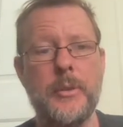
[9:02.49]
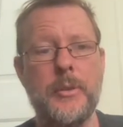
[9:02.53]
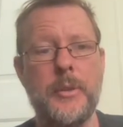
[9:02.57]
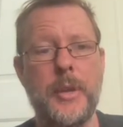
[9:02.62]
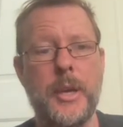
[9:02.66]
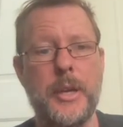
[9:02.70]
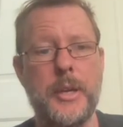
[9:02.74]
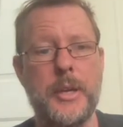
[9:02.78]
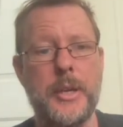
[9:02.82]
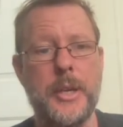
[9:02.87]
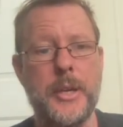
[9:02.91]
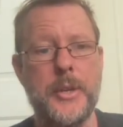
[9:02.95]

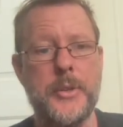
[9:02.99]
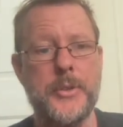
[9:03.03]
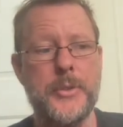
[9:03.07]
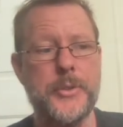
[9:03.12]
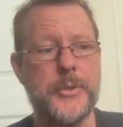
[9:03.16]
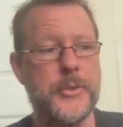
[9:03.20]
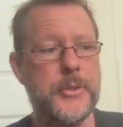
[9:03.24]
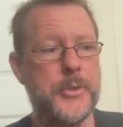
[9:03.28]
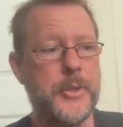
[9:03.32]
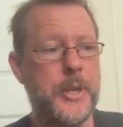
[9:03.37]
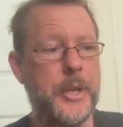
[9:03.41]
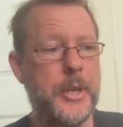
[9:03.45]
that
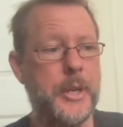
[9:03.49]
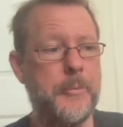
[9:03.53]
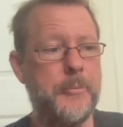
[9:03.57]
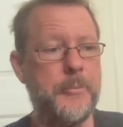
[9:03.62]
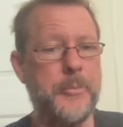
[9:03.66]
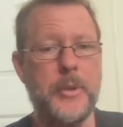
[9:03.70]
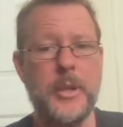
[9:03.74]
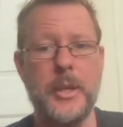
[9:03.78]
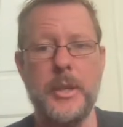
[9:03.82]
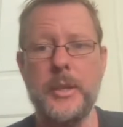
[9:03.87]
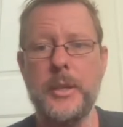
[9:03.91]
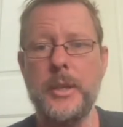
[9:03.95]
has
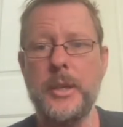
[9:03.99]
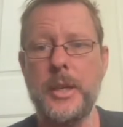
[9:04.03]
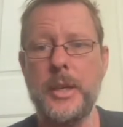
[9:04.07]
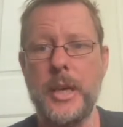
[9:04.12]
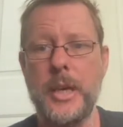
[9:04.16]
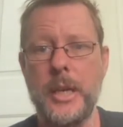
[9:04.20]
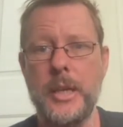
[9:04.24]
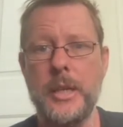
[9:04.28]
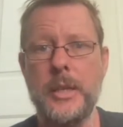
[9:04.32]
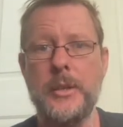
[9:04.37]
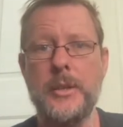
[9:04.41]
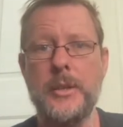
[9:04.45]
indicated